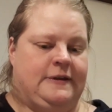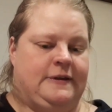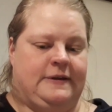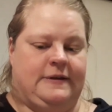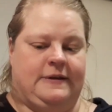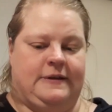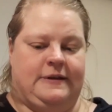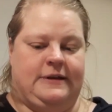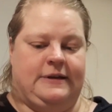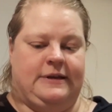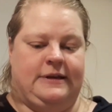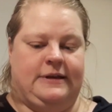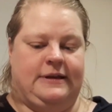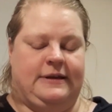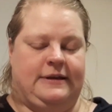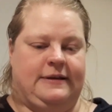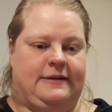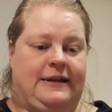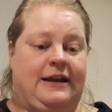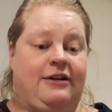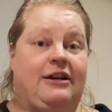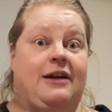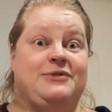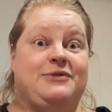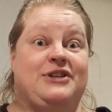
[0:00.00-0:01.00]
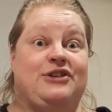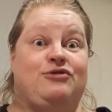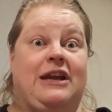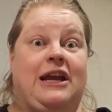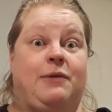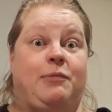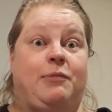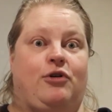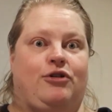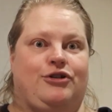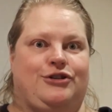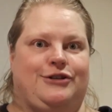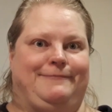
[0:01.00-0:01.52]
And here comes the tricky
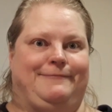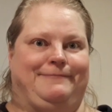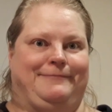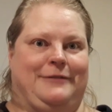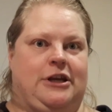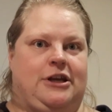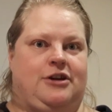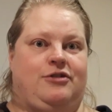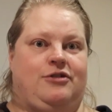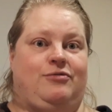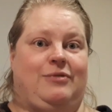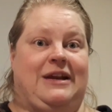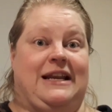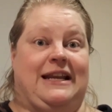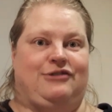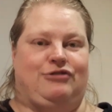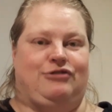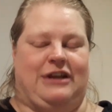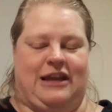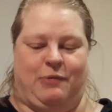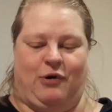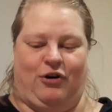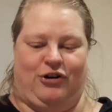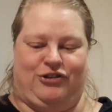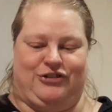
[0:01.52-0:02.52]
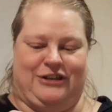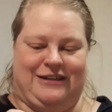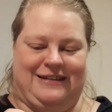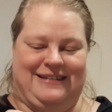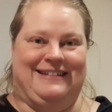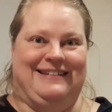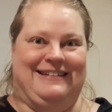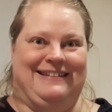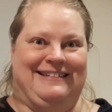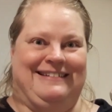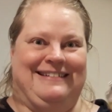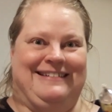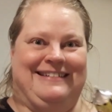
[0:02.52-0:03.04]
part, really tricky part.
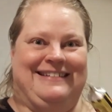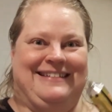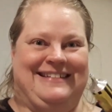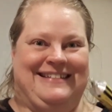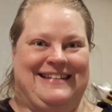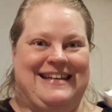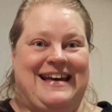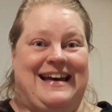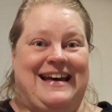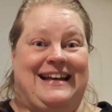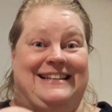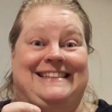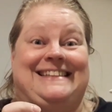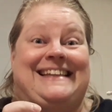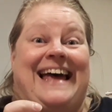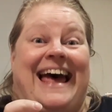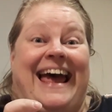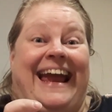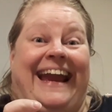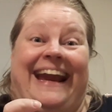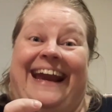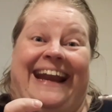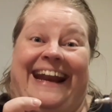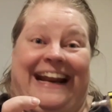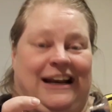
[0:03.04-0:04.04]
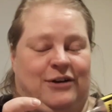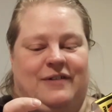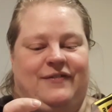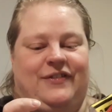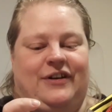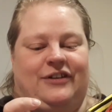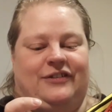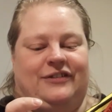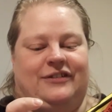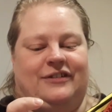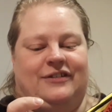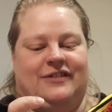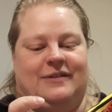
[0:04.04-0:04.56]
A tiny little
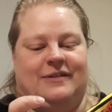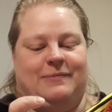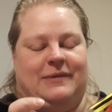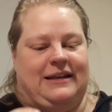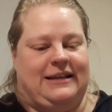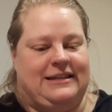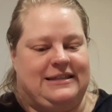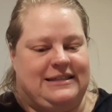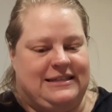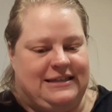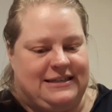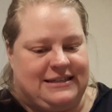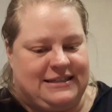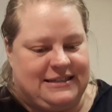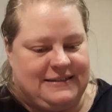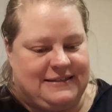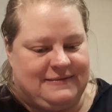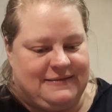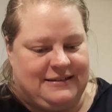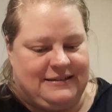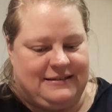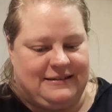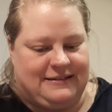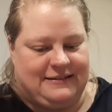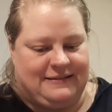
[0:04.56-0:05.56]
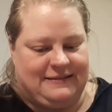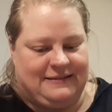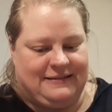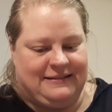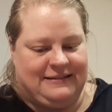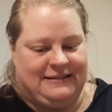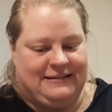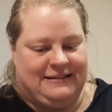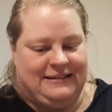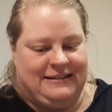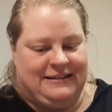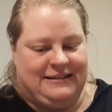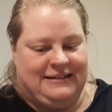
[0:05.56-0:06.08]
dot on something that's just a
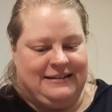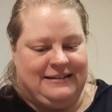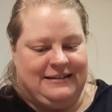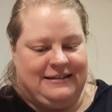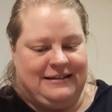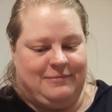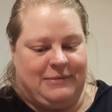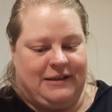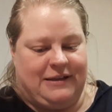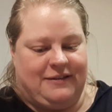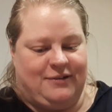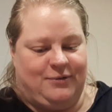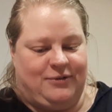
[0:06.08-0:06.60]
bit too